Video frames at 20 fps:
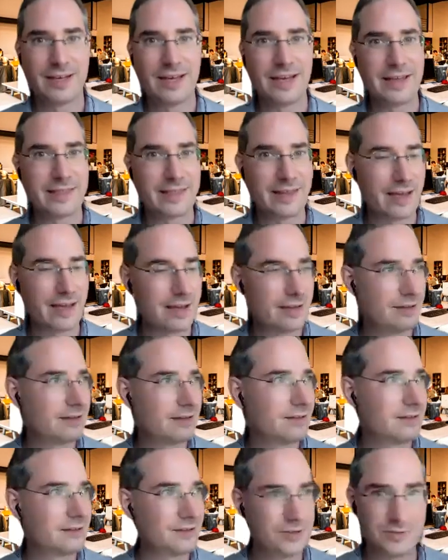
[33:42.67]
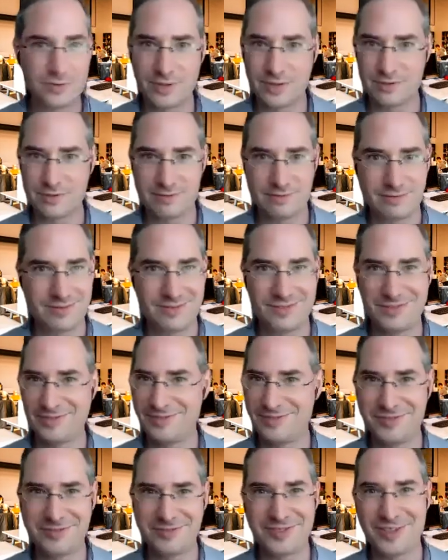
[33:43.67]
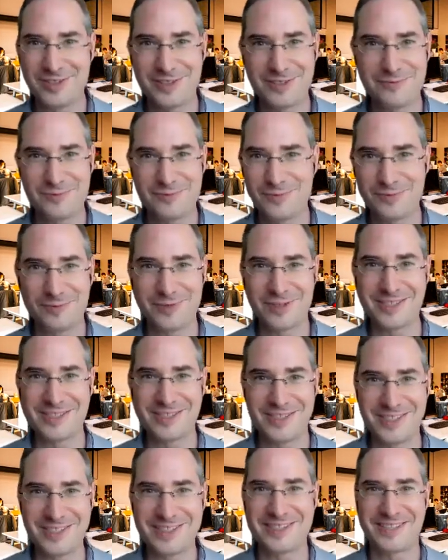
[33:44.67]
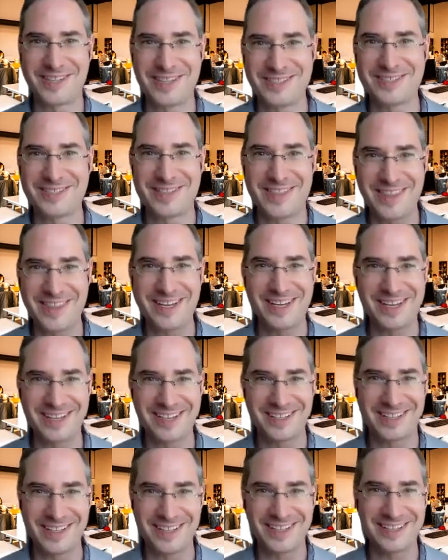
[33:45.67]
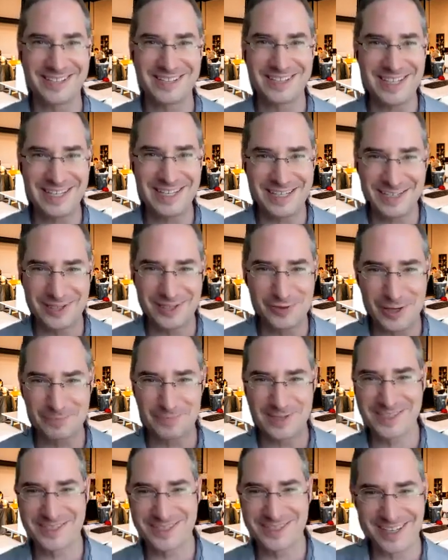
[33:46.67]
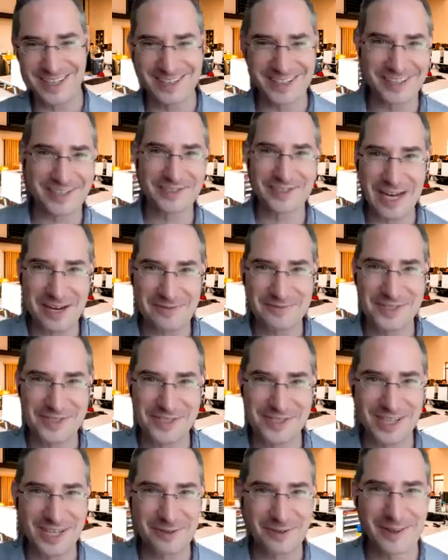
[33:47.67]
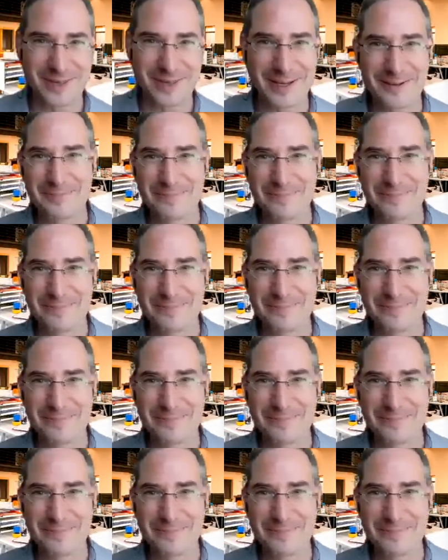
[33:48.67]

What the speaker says: and then you tell them what is this thing that is eating you up inside that you have to share with them.